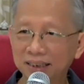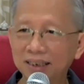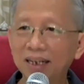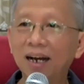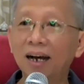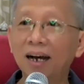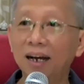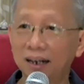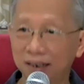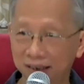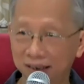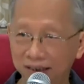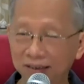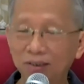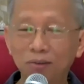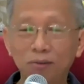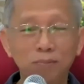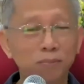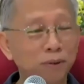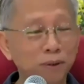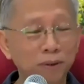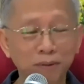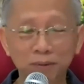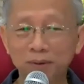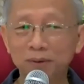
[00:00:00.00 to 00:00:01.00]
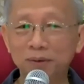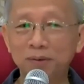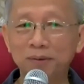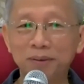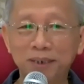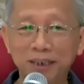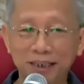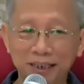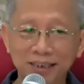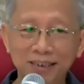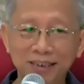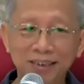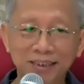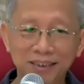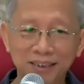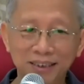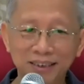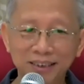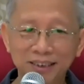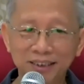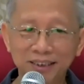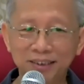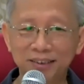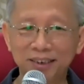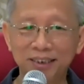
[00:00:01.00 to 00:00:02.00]
No problem. Unfold. Yeah,
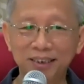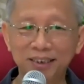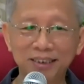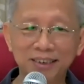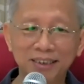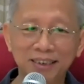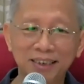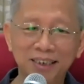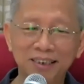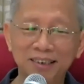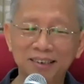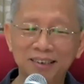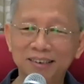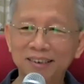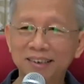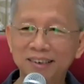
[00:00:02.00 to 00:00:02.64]
just stretch it out.